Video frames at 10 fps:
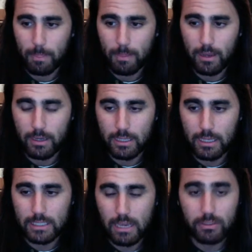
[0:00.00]
And
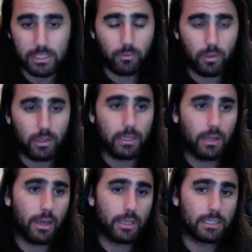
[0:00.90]
it's obviously really
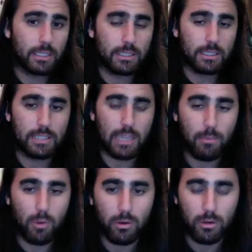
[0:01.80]
nice. It's the same
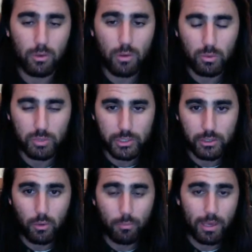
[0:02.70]
owner who owns
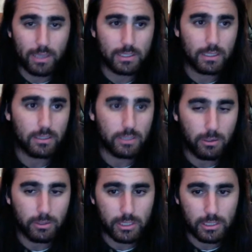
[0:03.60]
Snow Basin, so
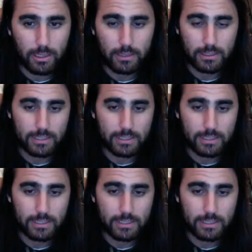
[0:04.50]
just like the